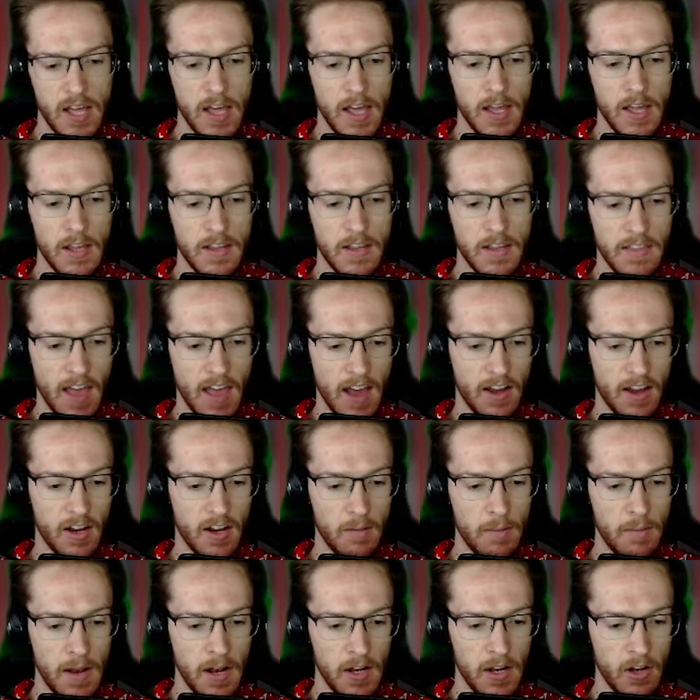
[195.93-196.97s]
that could have
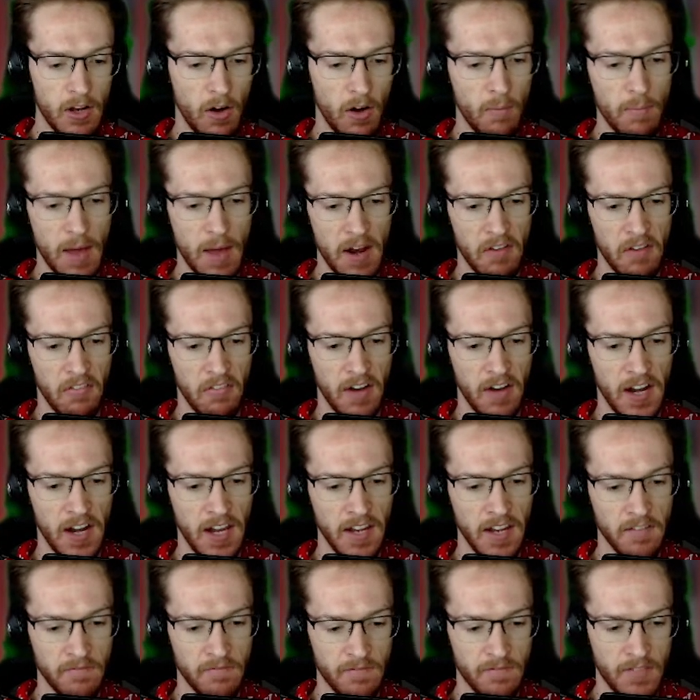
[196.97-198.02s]
been a lot better,
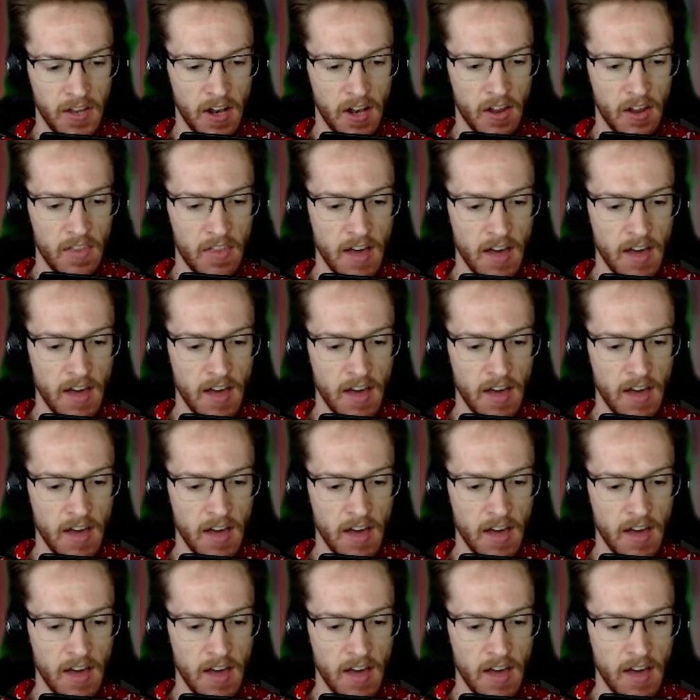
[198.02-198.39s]
really. You know, that